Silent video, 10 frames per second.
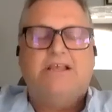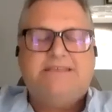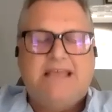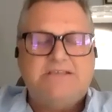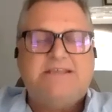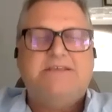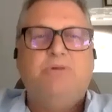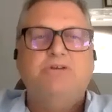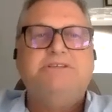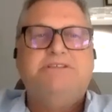Los Angeles, I
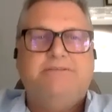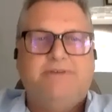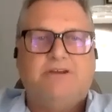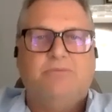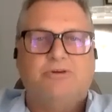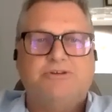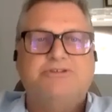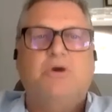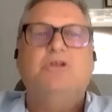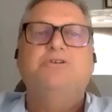did mostly TV
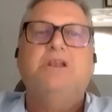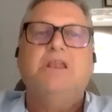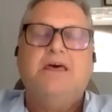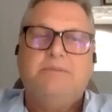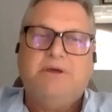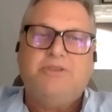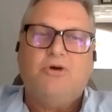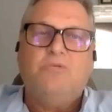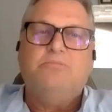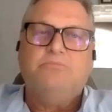commercials. So I learned a lot
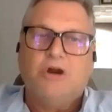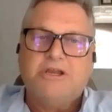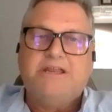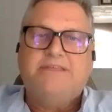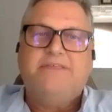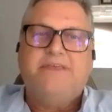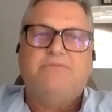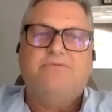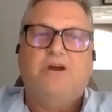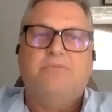about the whole marketing
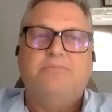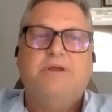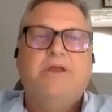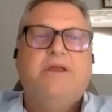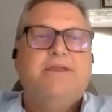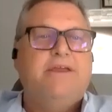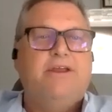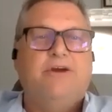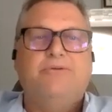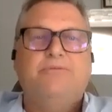thing from,
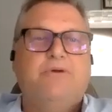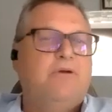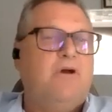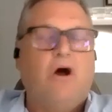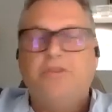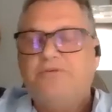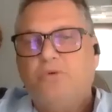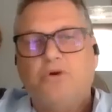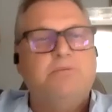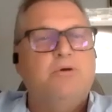all the
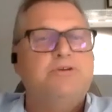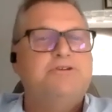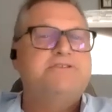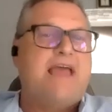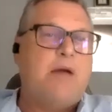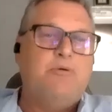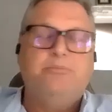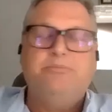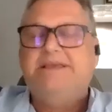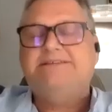Ford commercials,
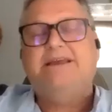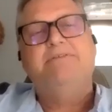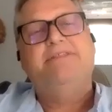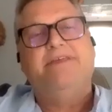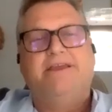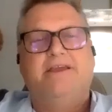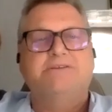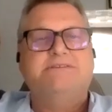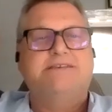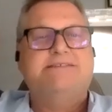Applebee's, everything
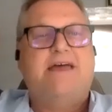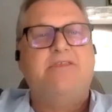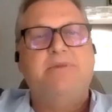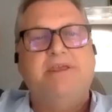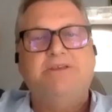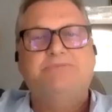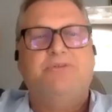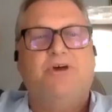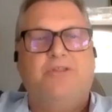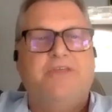else. I sat in the meetings
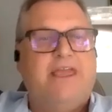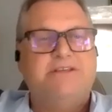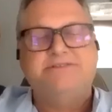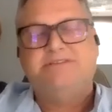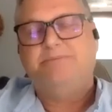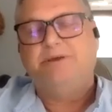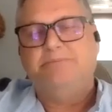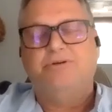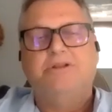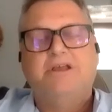with all the agency
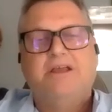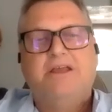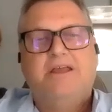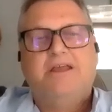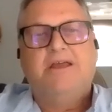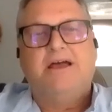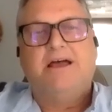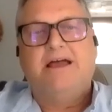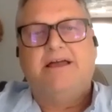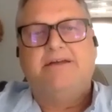people
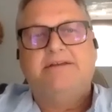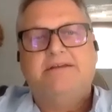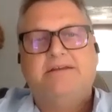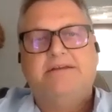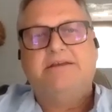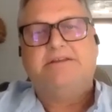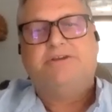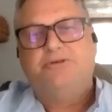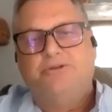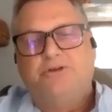
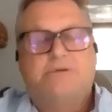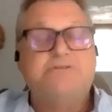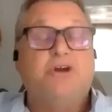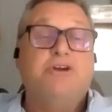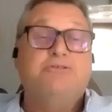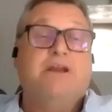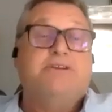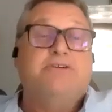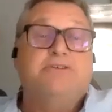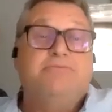to do this. I was an art
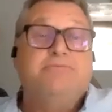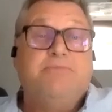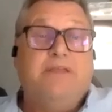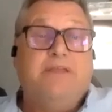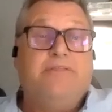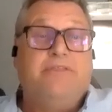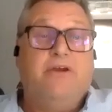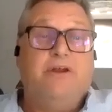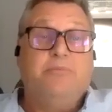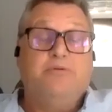director out
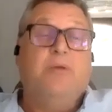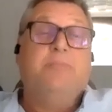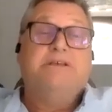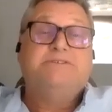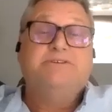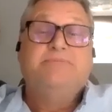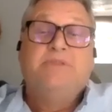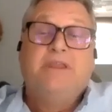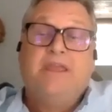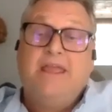there and a prop master.
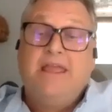